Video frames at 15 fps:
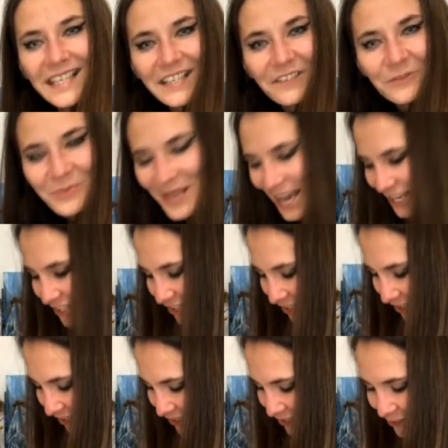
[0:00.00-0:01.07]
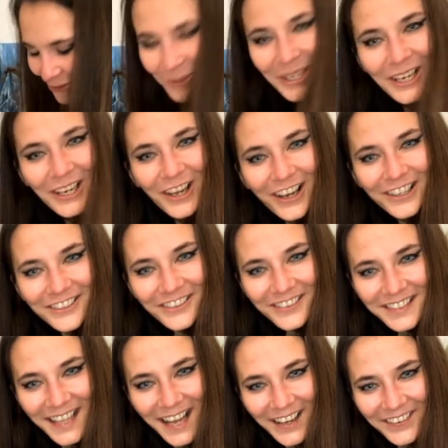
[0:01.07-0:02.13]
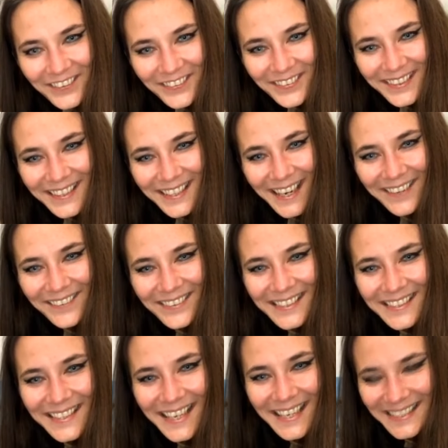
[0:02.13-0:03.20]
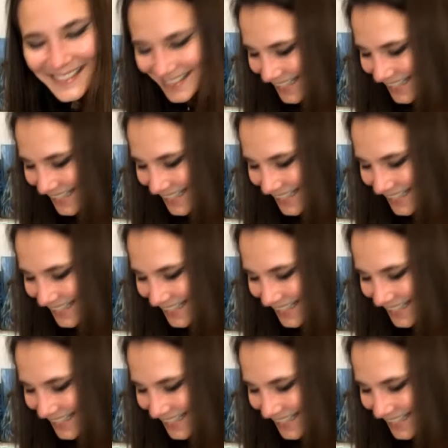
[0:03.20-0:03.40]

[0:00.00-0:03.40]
gives me answers to a lot of stuff. Travis, yes,